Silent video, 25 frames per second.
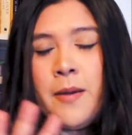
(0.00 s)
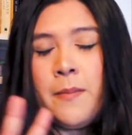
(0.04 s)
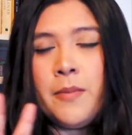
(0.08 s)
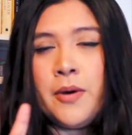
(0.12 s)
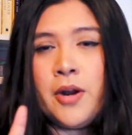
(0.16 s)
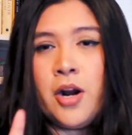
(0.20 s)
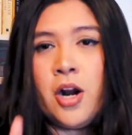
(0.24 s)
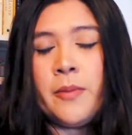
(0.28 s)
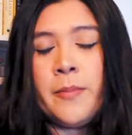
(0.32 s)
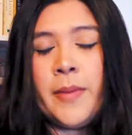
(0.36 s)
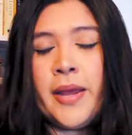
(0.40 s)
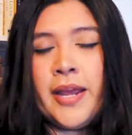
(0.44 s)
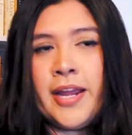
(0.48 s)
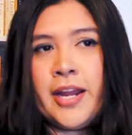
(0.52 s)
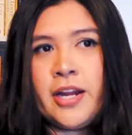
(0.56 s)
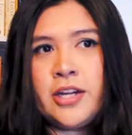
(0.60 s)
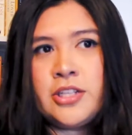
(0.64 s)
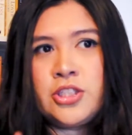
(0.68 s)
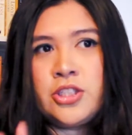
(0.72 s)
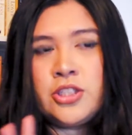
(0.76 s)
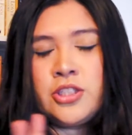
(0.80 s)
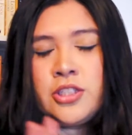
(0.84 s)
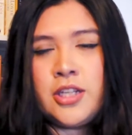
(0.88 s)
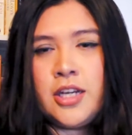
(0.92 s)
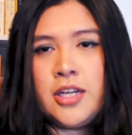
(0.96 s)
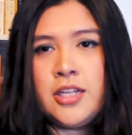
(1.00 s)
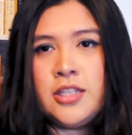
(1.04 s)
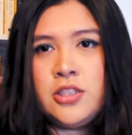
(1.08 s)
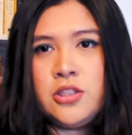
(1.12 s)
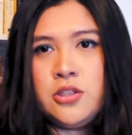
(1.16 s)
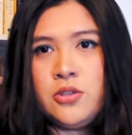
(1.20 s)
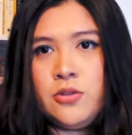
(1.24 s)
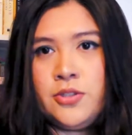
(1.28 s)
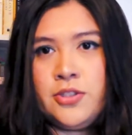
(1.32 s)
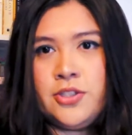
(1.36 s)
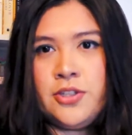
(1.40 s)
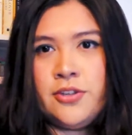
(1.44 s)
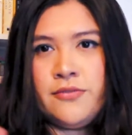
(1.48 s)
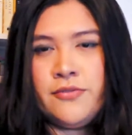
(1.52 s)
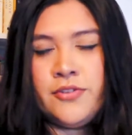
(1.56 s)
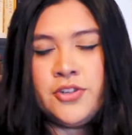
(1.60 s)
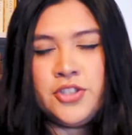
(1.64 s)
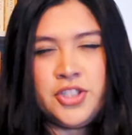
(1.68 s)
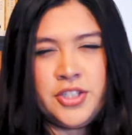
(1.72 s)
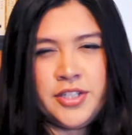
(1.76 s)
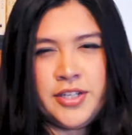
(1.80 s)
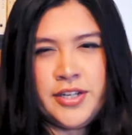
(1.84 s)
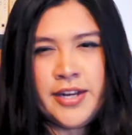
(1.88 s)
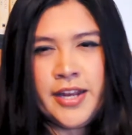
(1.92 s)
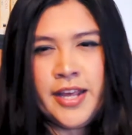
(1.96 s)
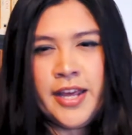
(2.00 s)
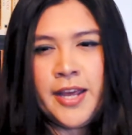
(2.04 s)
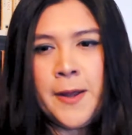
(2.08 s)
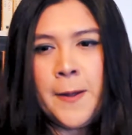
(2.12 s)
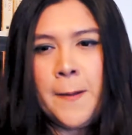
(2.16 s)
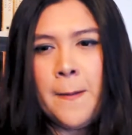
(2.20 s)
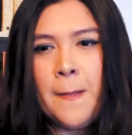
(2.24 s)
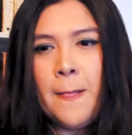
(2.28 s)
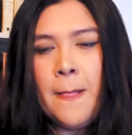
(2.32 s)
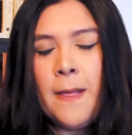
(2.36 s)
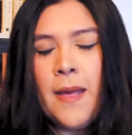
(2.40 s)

but our main character does lose her virginity